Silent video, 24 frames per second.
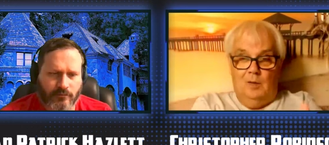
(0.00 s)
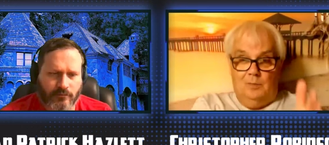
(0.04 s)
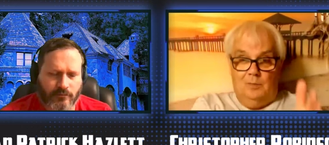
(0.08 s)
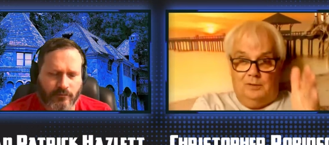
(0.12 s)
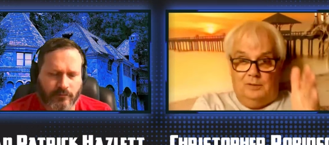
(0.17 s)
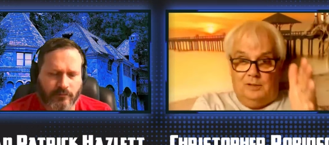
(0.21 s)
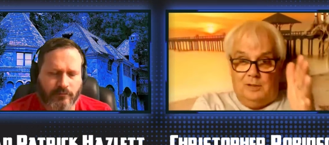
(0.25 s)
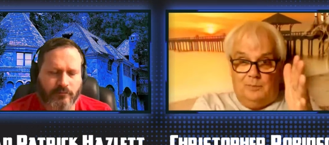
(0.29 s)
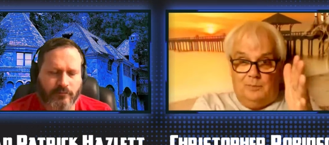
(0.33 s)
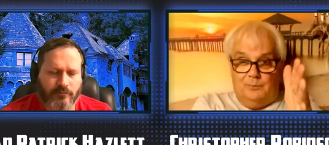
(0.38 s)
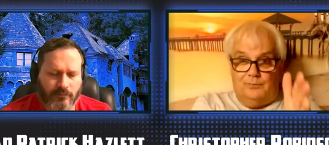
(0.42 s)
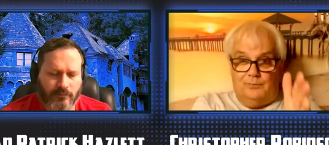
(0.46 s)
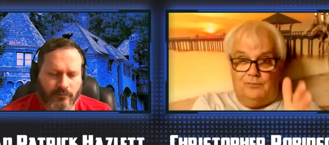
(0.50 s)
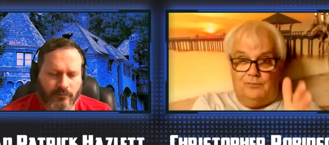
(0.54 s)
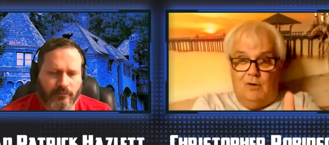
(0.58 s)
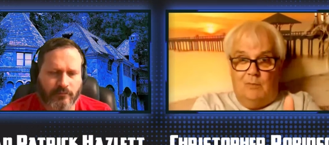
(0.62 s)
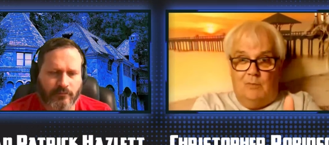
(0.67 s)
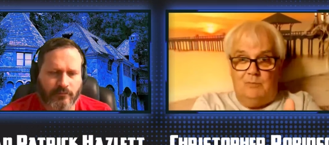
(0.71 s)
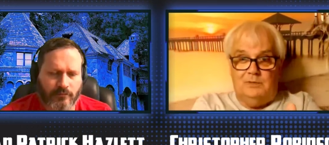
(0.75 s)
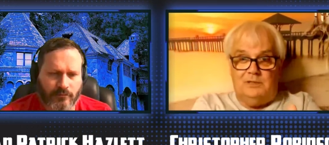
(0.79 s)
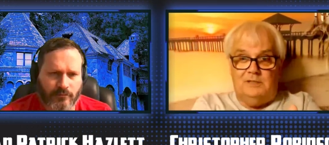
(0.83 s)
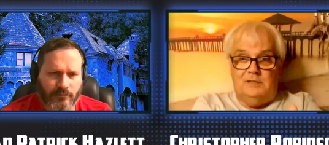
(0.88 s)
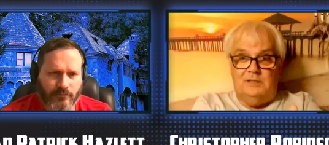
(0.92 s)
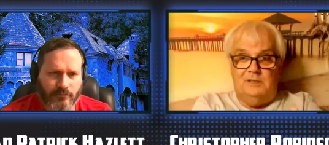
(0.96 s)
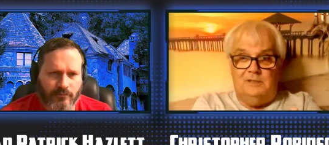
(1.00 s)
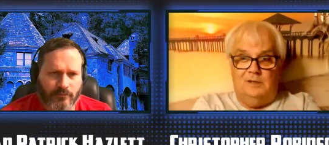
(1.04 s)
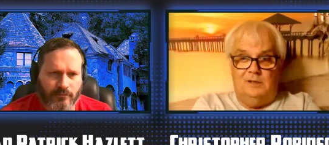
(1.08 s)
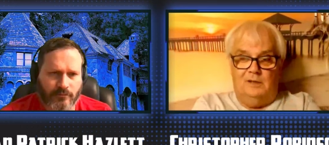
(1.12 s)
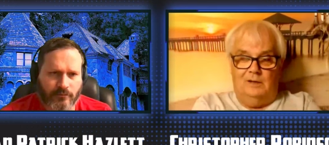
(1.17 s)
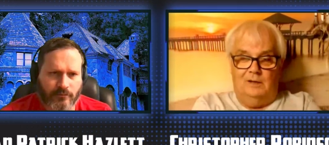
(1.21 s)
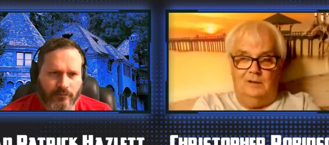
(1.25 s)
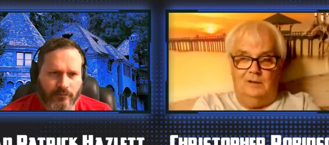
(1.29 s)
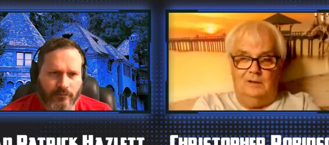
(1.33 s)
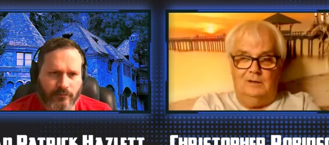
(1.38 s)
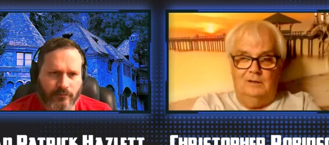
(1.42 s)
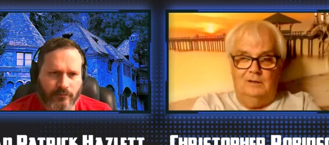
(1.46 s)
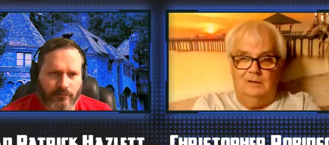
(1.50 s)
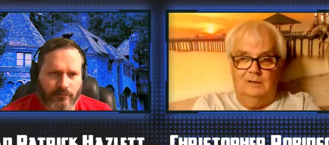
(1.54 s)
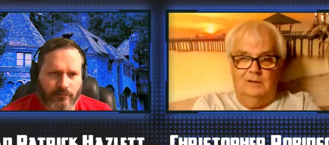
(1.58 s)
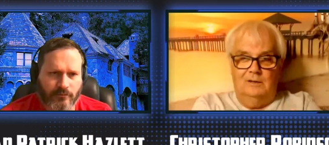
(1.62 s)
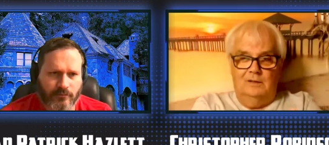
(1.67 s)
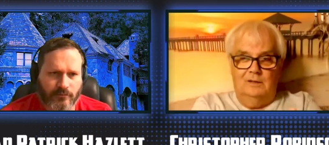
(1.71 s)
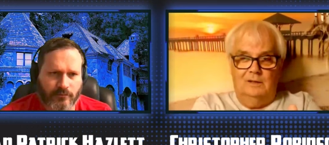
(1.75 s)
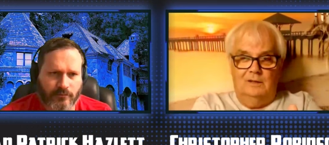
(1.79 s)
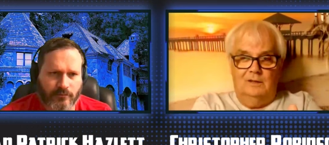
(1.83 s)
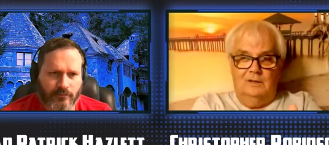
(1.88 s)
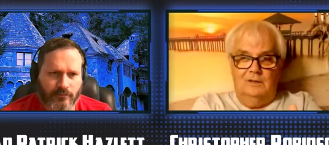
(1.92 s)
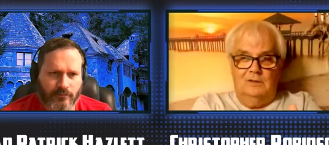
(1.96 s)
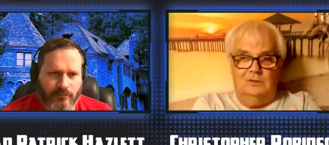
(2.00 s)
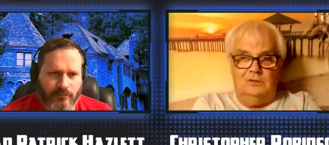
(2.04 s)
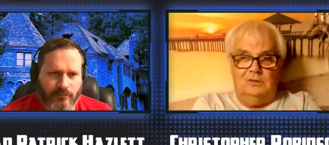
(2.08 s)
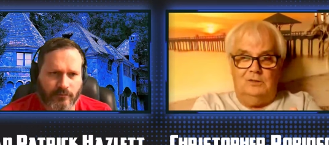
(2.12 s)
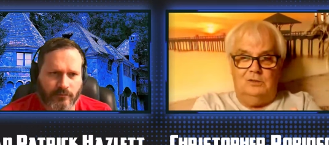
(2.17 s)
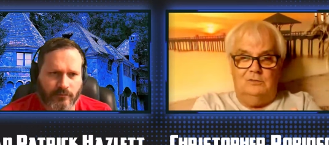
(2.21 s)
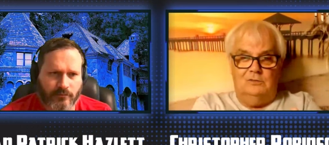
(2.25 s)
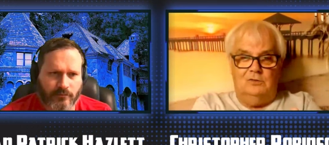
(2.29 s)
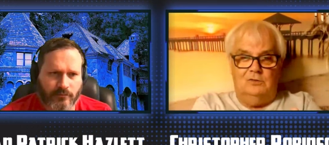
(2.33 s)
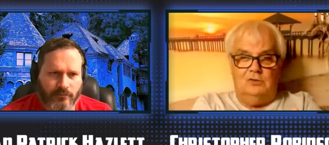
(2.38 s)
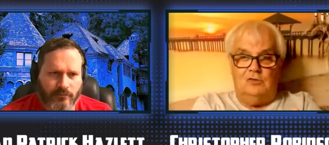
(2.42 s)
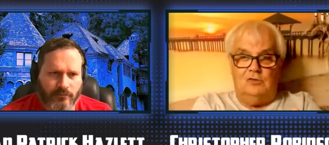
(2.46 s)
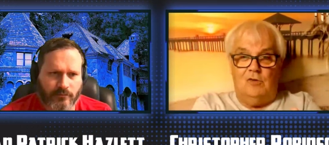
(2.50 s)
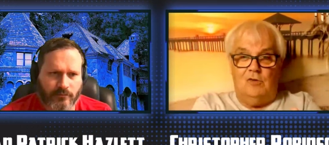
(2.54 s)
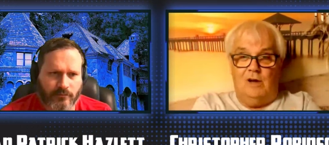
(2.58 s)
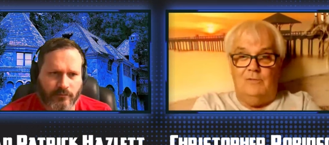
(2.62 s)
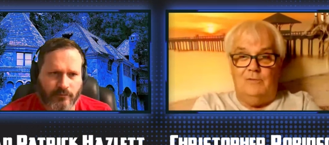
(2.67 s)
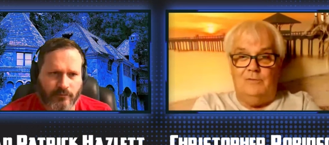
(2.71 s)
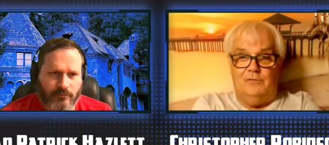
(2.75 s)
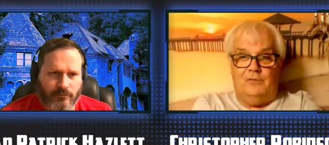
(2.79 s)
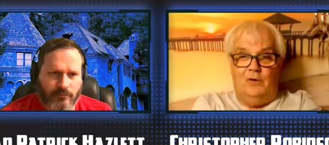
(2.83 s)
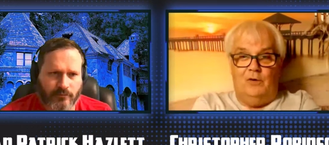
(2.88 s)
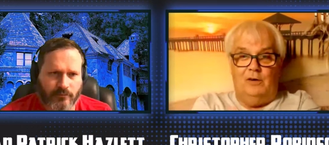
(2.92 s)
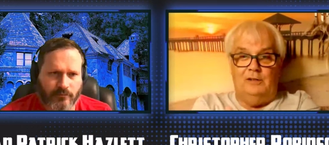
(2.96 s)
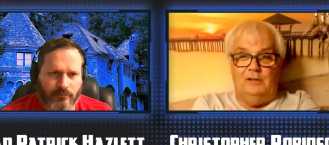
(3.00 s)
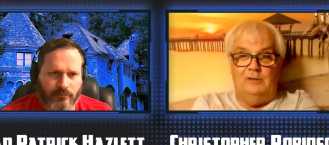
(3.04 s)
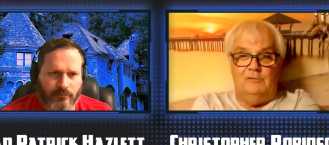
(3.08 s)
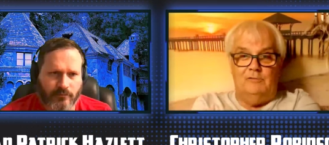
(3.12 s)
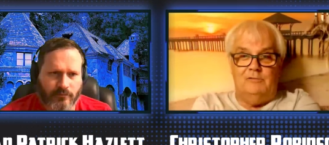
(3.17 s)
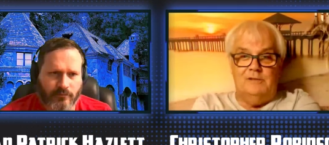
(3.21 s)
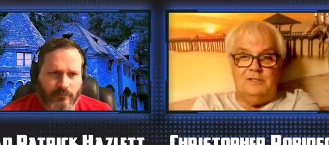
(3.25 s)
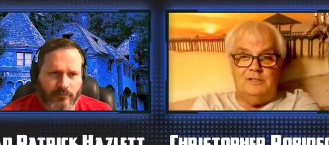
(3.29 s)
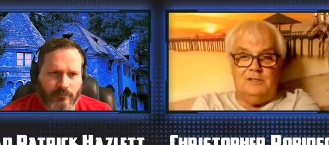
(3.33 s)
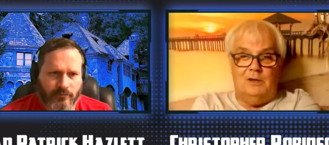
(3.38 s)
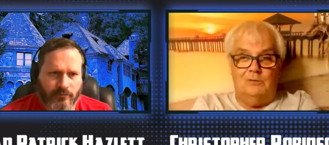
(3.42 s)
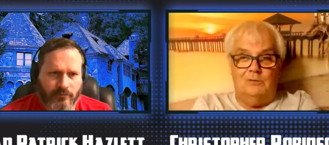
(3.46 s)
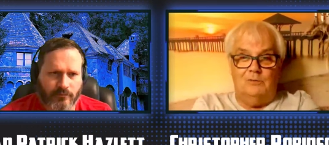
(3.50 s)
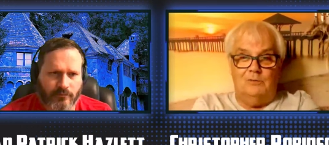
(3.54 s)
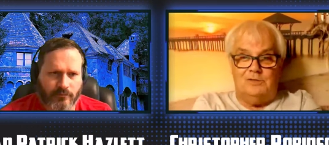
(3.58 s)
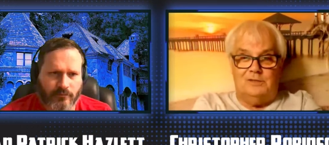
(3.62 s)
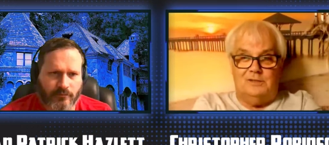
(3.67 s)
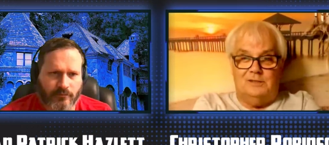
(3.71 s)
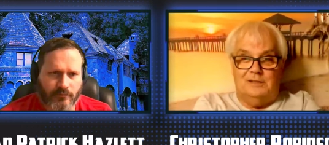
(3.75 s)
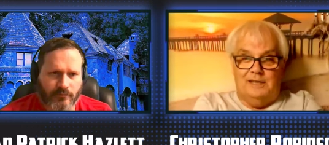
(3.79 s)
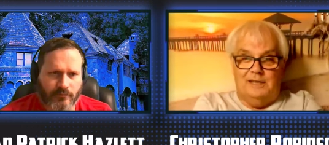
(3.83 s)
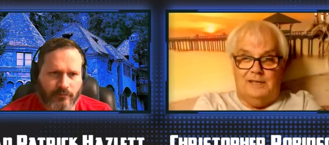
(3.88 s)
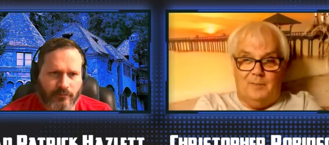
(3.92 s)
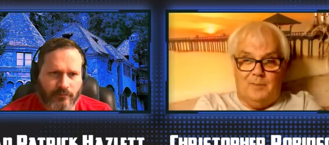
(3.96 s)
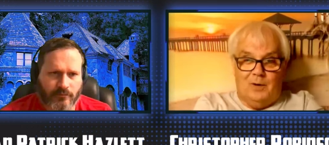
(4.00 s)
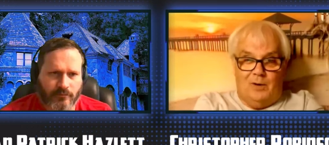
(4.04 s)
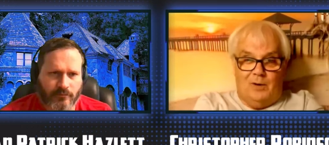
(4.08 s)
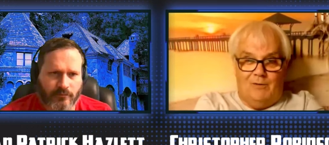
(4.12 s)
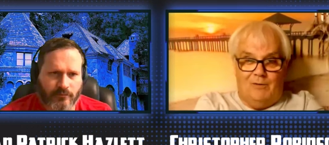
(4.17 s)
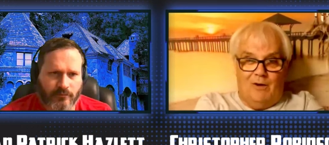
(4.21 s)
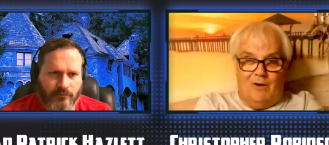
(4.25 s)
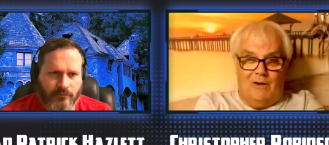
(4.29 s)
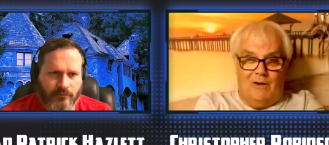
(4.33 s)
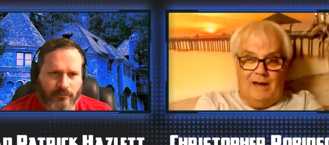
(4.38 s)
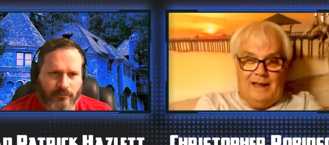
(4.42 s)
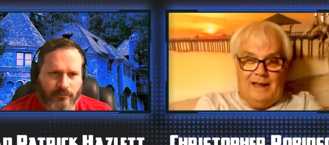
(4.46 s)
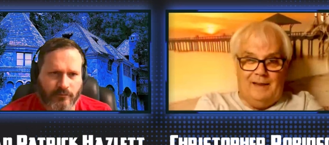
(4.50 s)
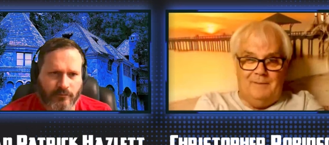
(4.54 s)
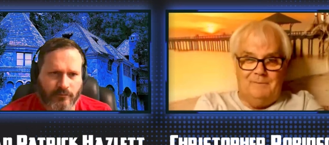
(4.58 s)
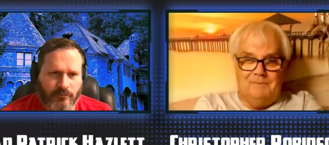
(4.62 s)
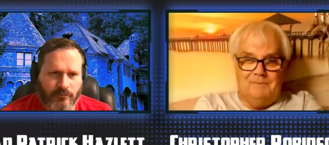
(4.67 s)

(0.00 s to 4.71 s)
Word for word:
Speaker 1: But it prompted her to try and find the results of the MRI,